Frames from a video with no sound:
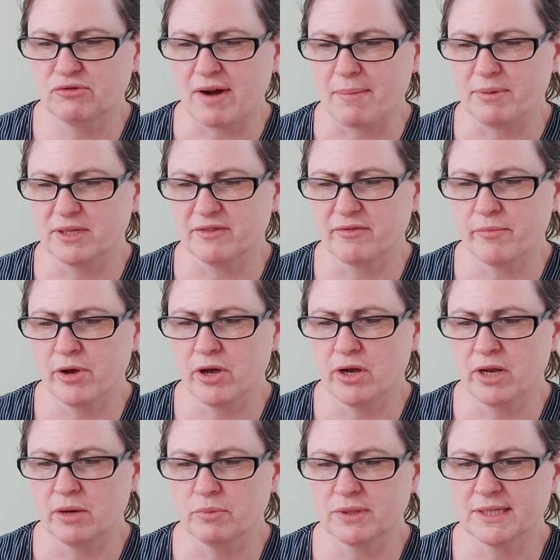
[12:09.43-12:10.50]
wrappers from
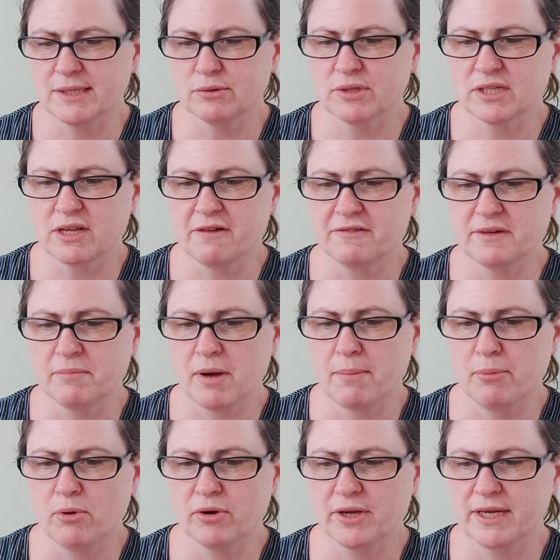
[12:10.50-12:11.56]
earlier were still stuffed in my
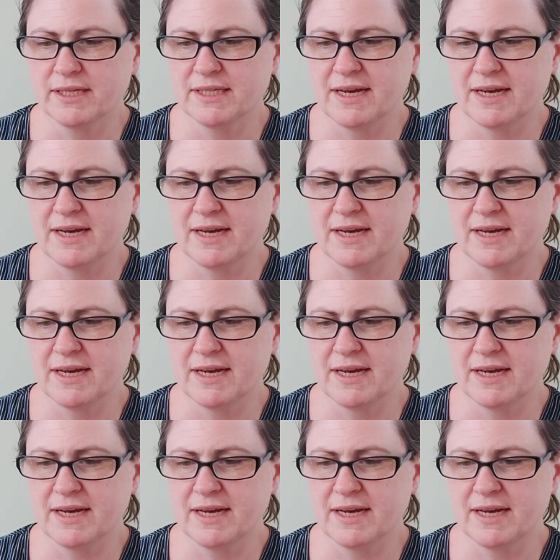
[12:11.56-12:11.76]
pocket,